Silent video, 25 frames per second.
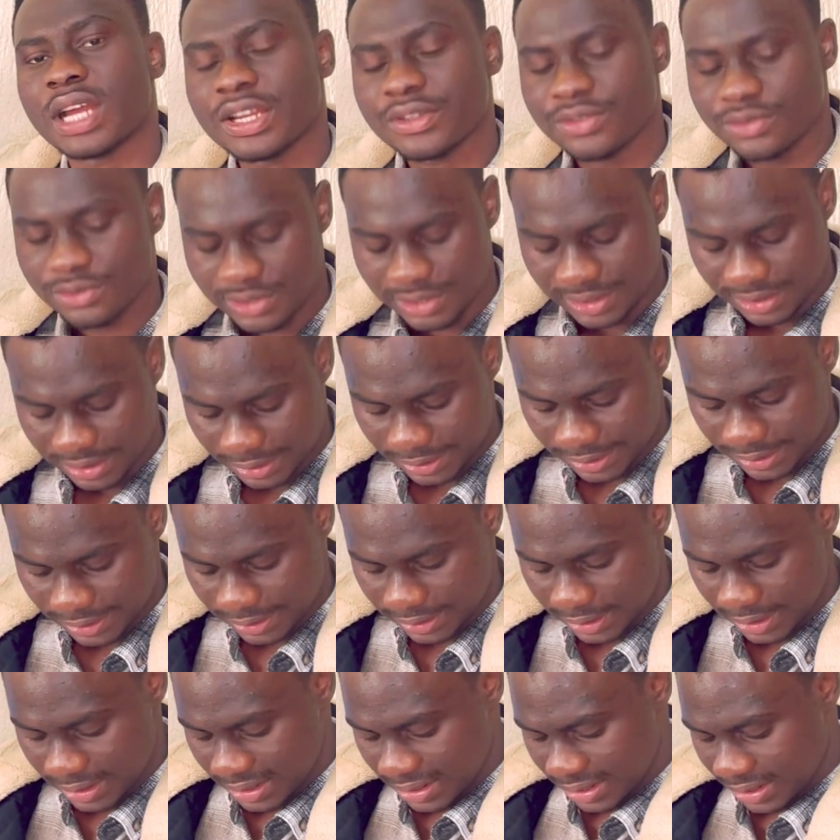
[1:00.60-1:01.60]

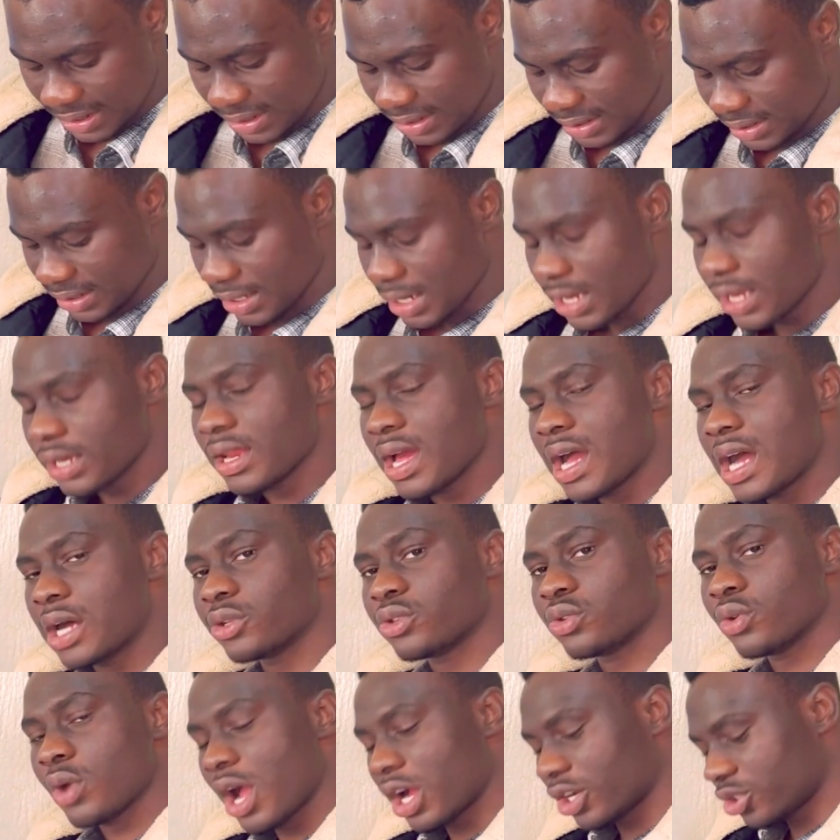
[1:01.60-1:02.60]
candlesticks. Then how
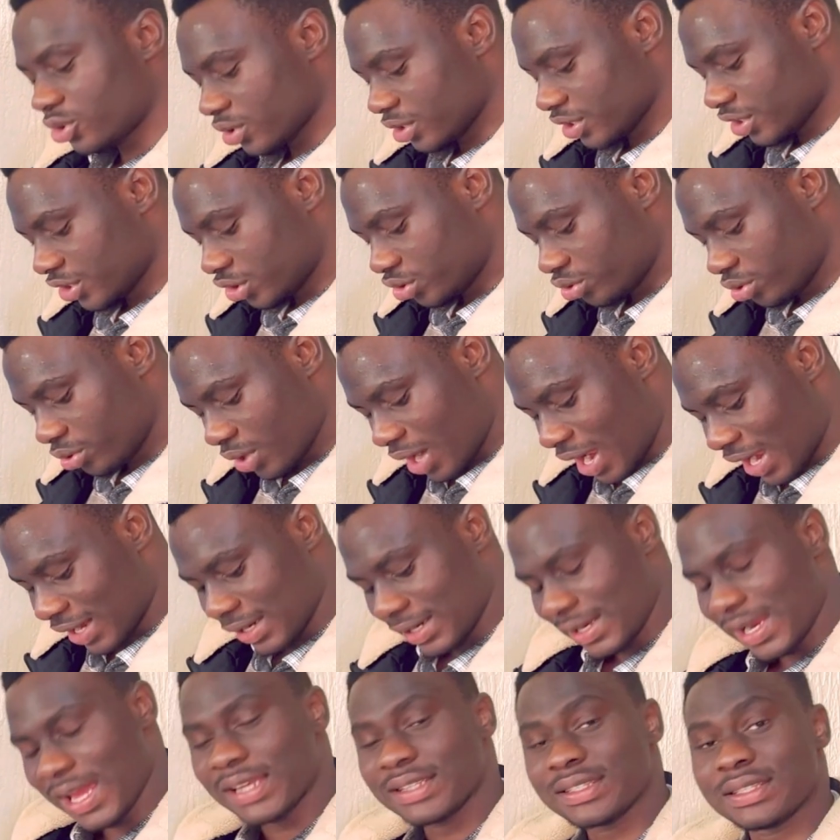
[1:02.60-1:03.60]
to actually
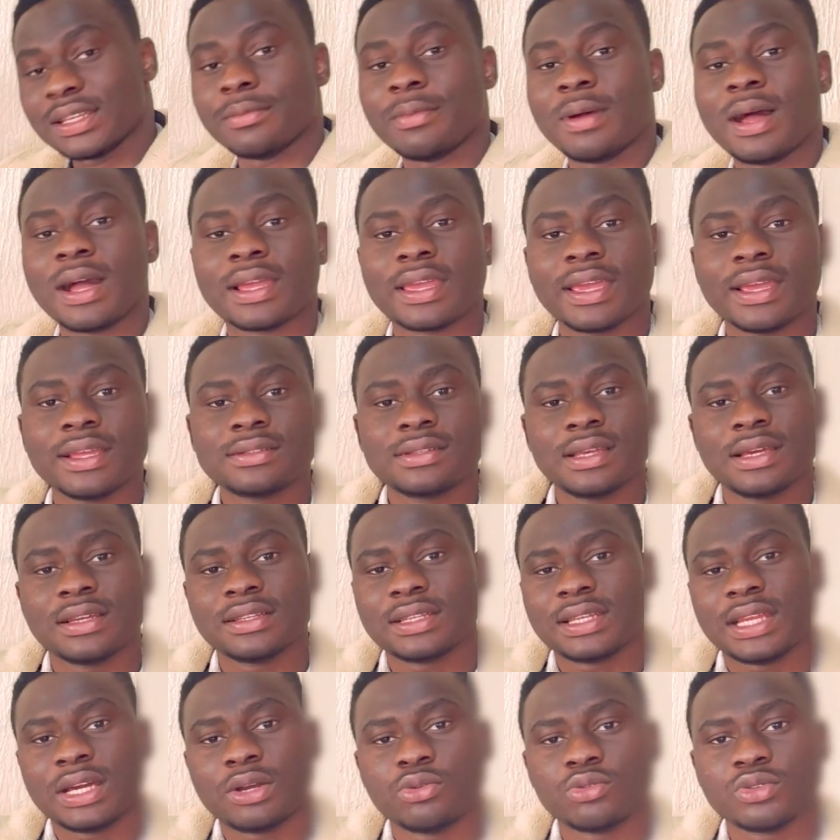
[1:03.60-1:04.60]
analyze the market, and
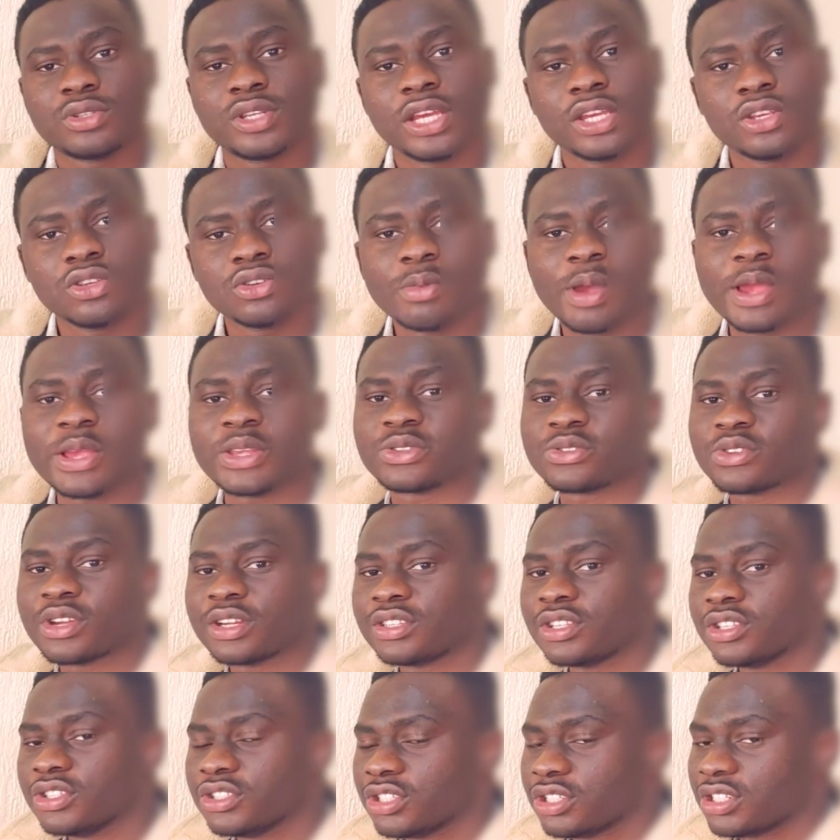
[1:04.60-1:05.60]
then I will tell you my
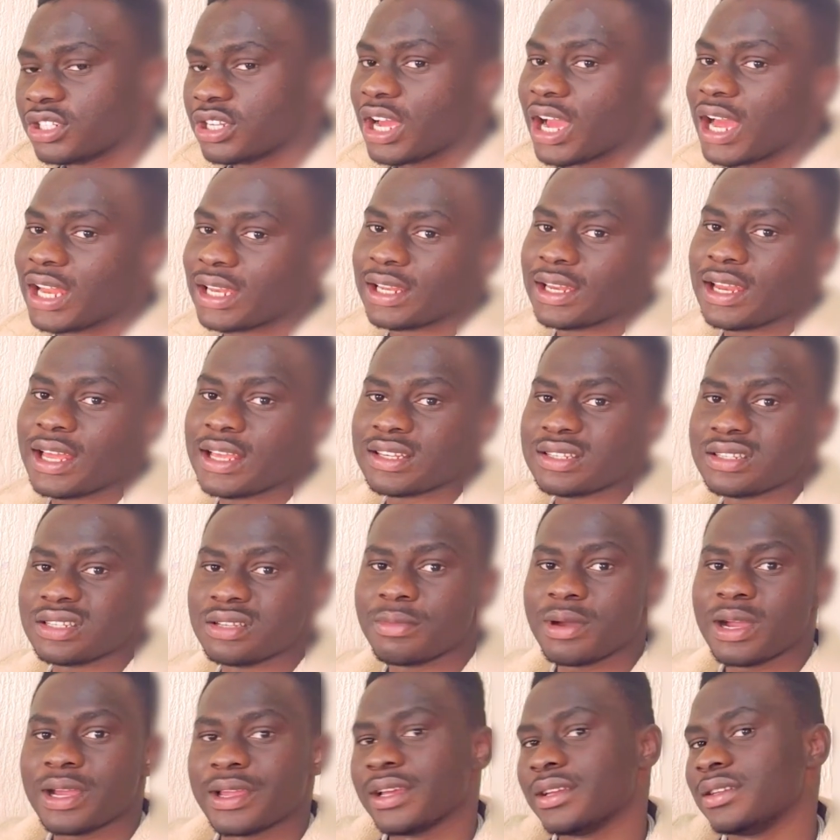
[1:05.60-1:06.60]
strategy in analyzing the
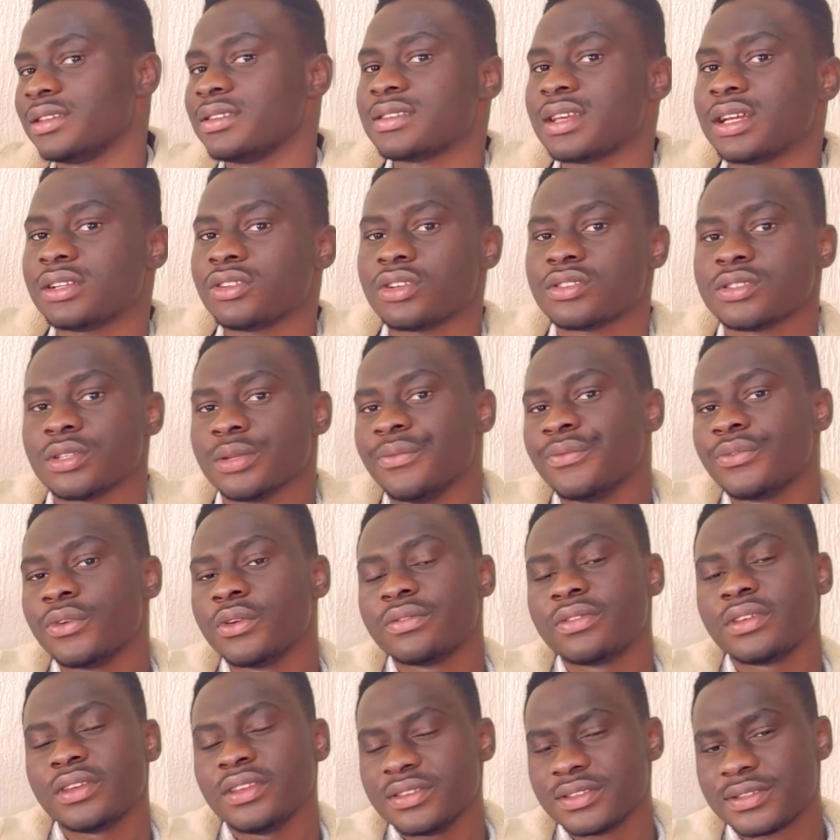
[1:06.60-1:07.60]
market. These are just a few
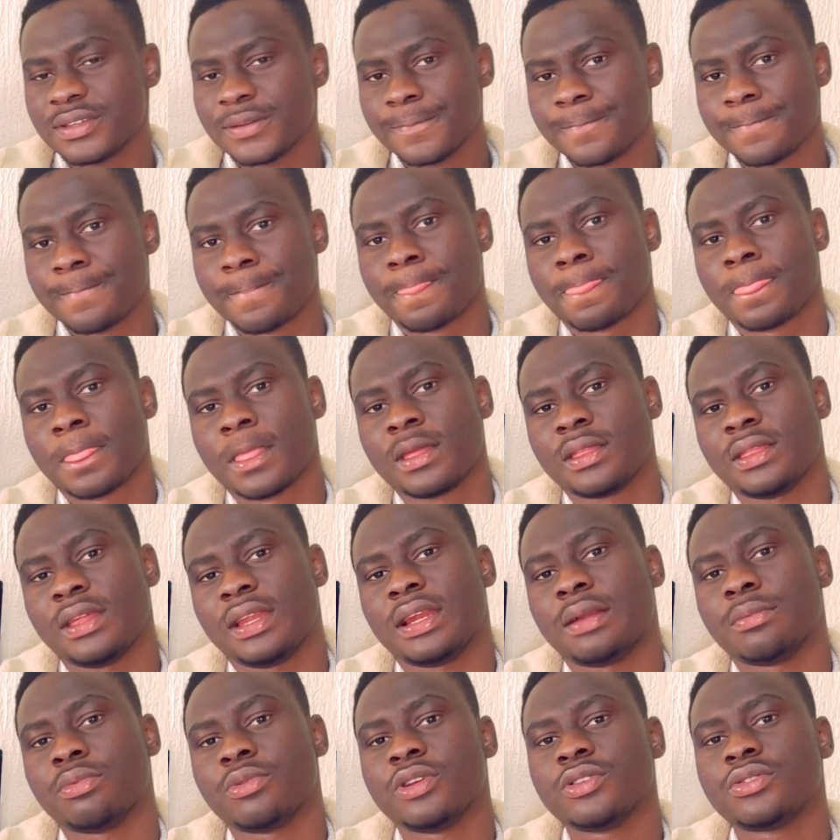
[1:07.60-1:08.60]
things that
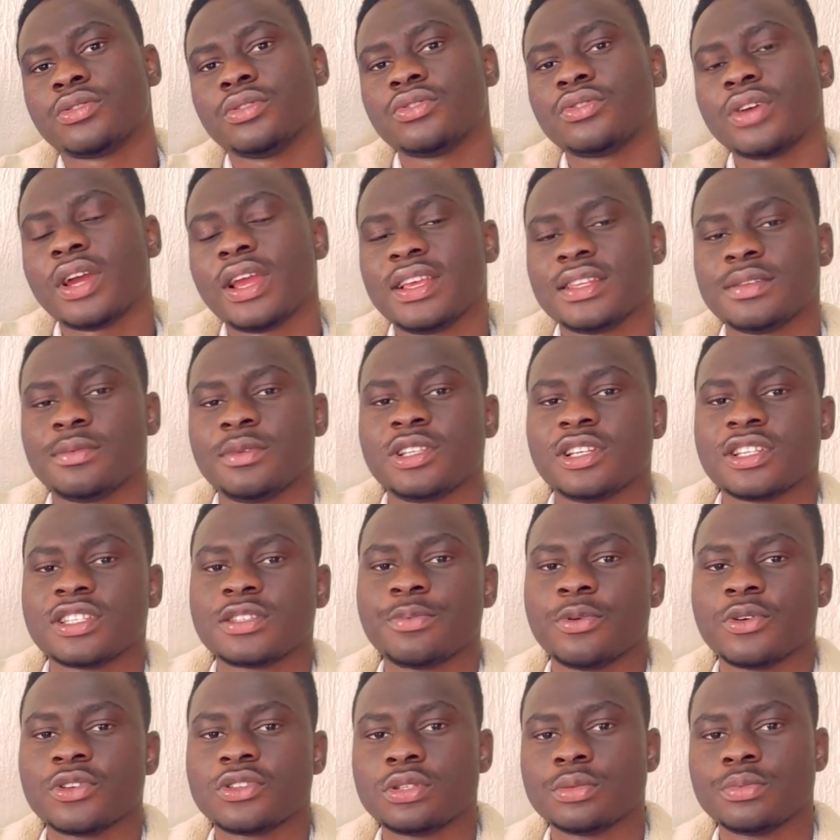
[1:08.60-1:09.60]
I'm going to try as much as
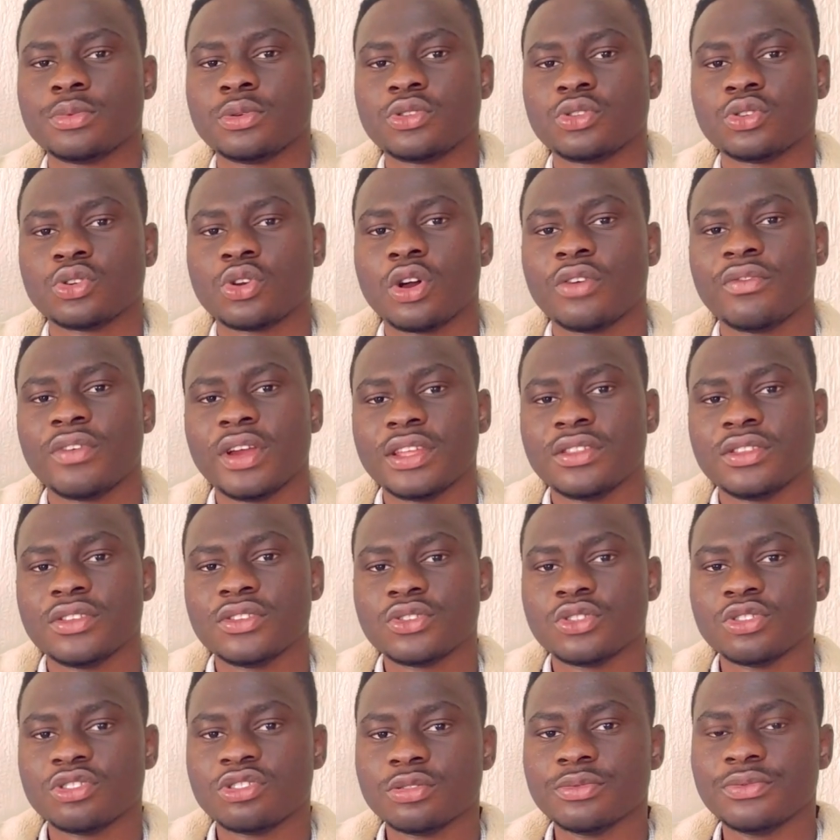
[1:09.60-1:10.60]
possible to cover in
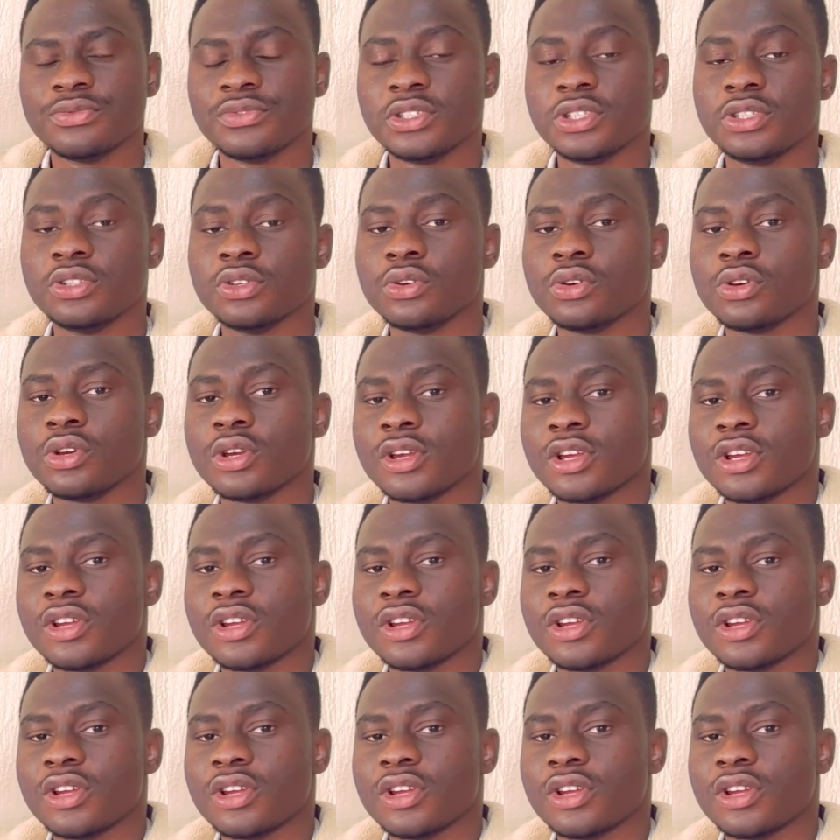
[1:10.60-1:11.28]
this YouTube video,